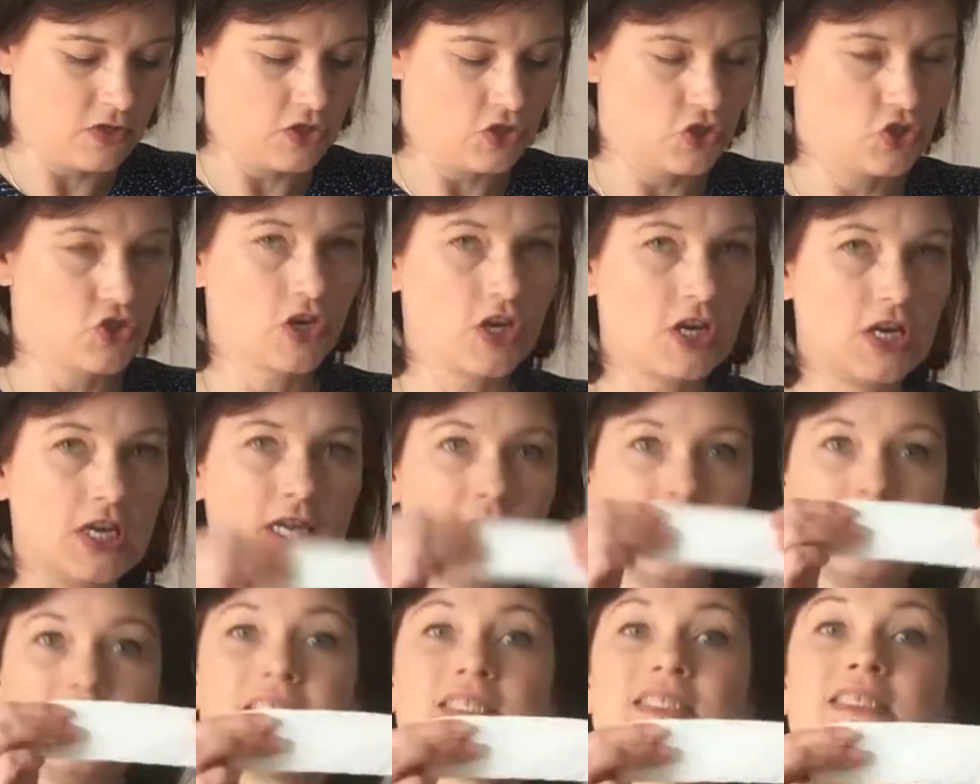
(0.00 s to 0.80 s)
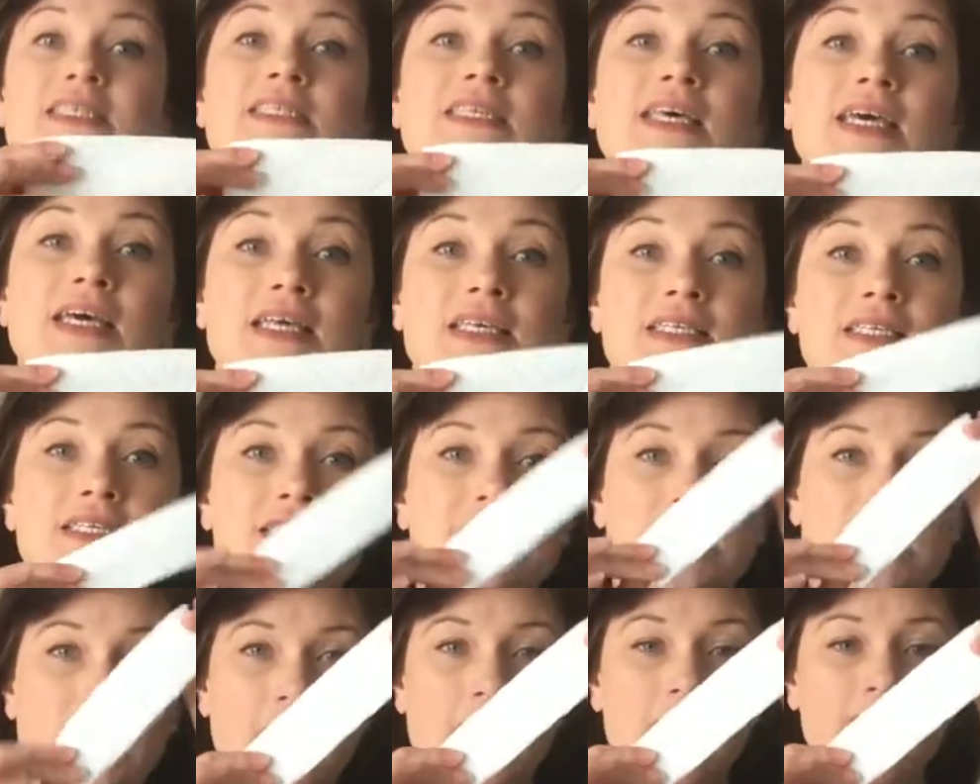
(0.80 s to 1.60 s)
So you're going to need
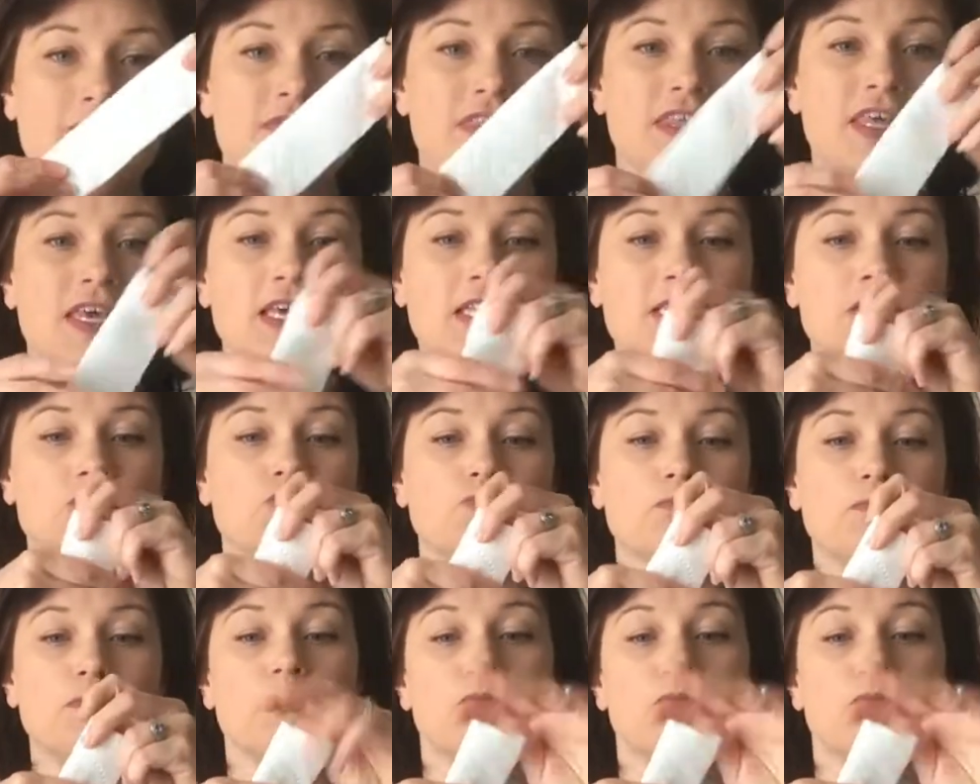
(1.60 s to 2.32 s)
6 of these